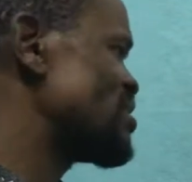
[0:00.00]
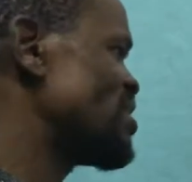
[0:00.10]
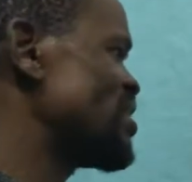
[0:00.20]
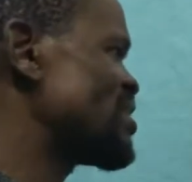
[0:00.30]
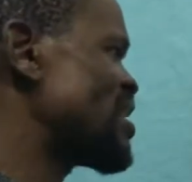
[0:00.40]

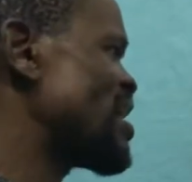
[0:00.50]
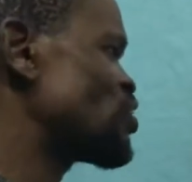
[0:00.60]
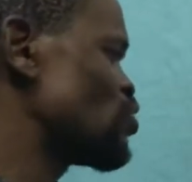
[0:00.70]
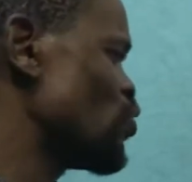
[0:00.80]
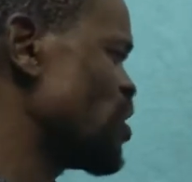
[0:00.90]
3 times
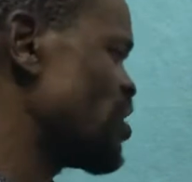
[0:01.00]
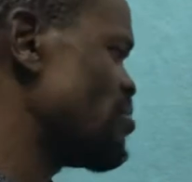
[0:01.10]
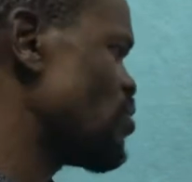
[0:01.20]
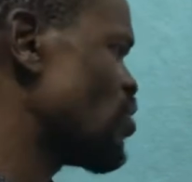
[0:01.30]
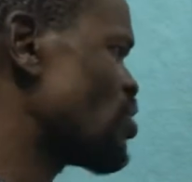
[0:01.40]
2 will give me
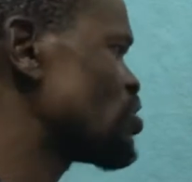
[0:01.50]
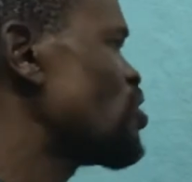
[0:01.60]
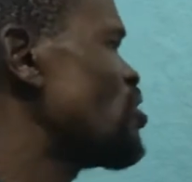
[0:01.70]
what?